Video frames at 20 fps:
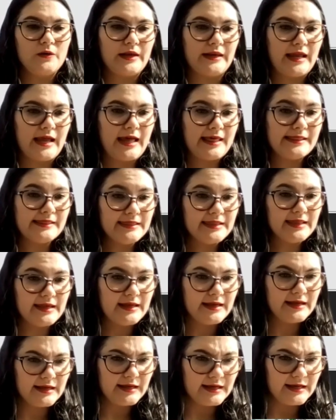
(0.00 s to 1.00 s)
Okay, and
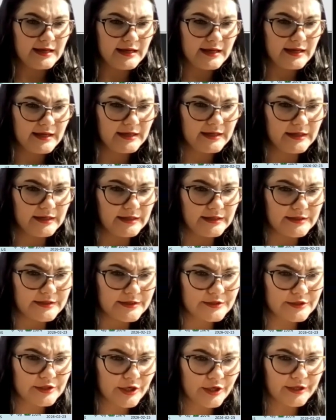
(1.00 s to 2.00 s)

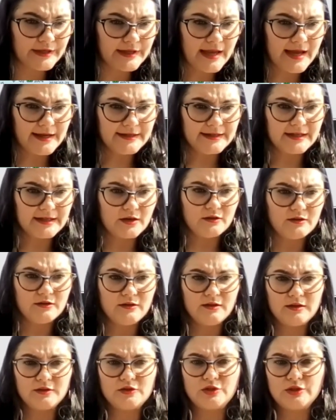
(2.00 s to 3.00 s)
Circadian
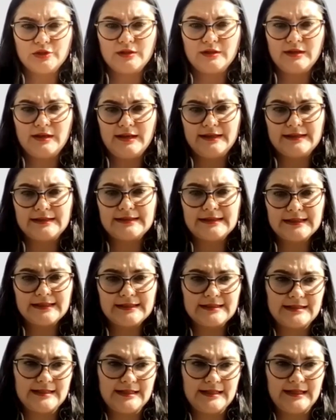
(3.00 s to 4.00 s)
took like
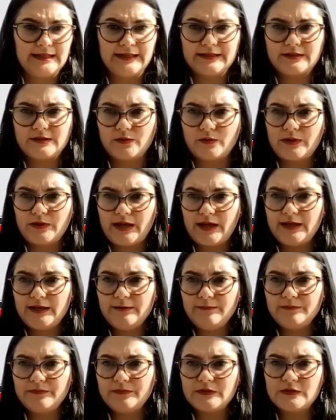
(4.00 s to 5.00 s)
16 clicks.
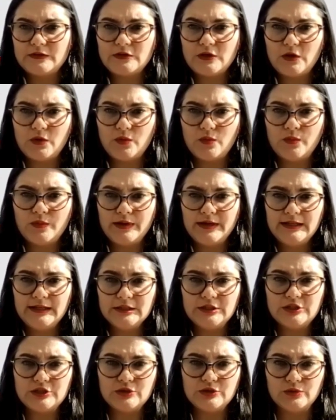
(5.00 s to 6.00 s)
Okay, so what
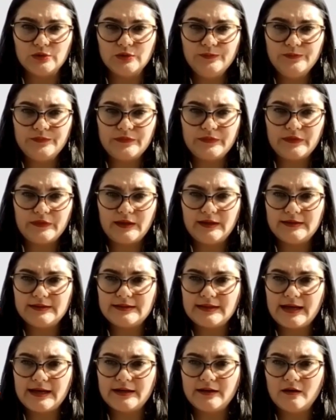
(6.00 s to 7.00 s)
I'll do
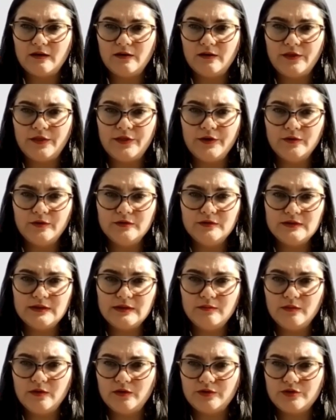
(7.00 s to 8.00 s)
is that those
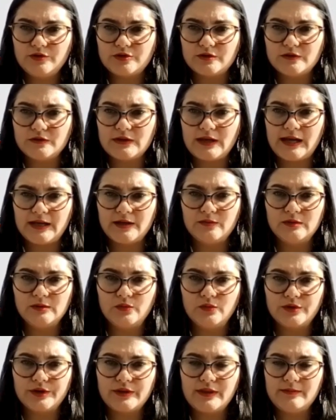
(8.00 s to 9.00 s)
emotions, I will
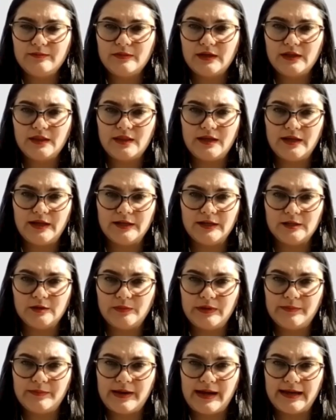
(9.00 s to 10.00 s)
work them in the
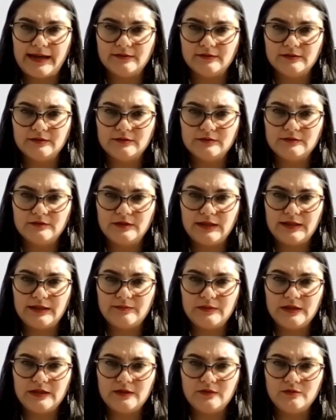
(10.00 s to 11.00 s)
NLP panel.
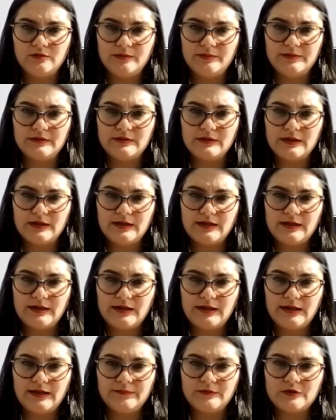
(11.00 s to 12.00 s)
Let me, oops,
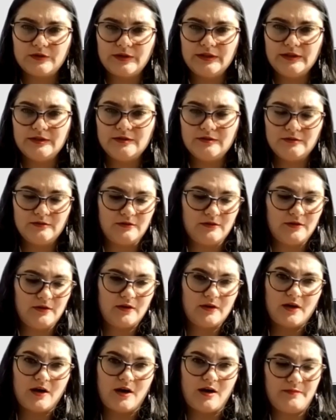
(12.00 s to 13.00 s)
I'm trying to
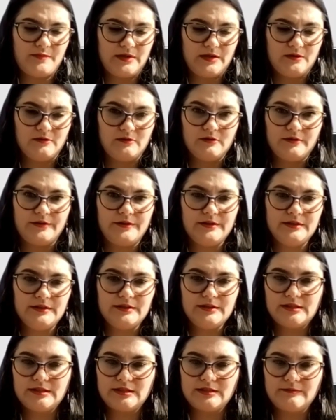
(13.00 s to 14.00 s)
copy all
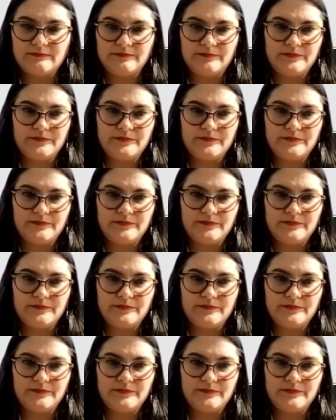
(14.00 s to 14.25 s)
this.